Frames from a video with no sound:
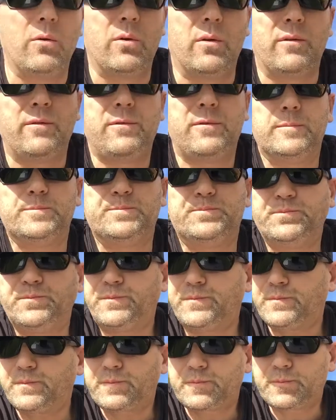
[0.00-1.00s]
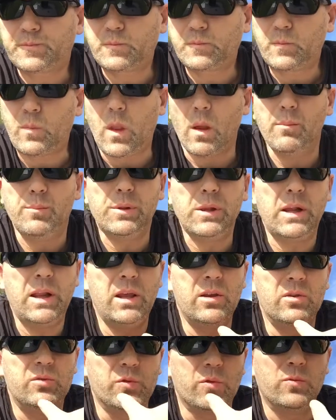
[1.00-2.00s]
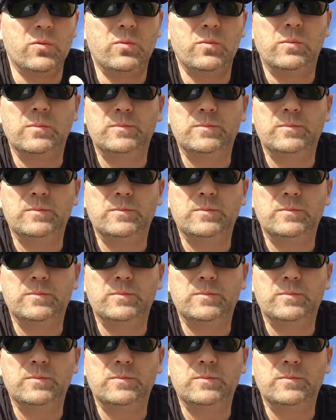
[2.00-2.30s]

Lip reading: off. Plenty of drool.